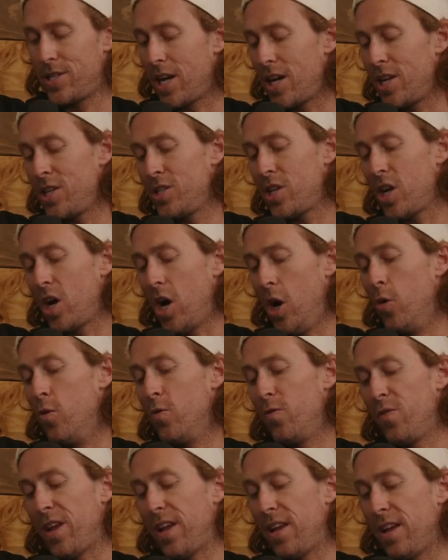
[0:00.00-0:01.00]
Does
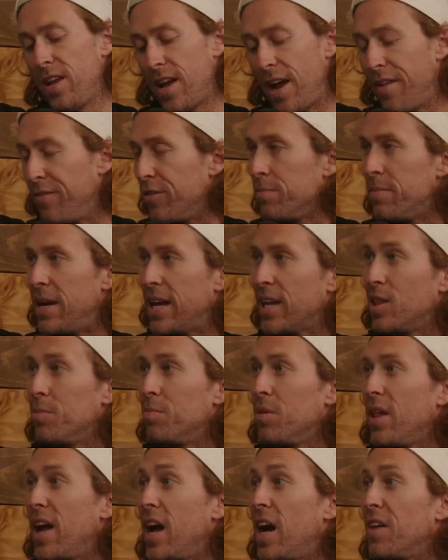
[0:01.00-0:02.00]
Ovi ever make the
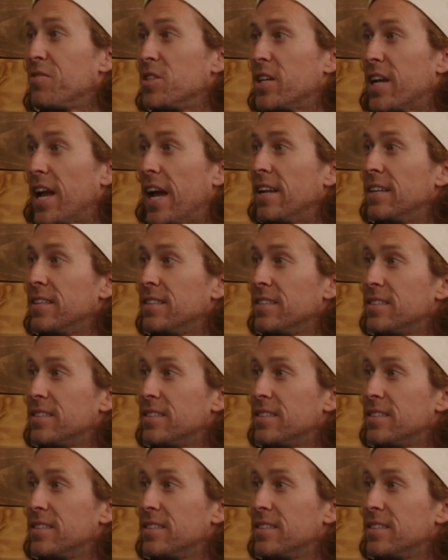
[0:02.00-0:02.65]
playoffs again?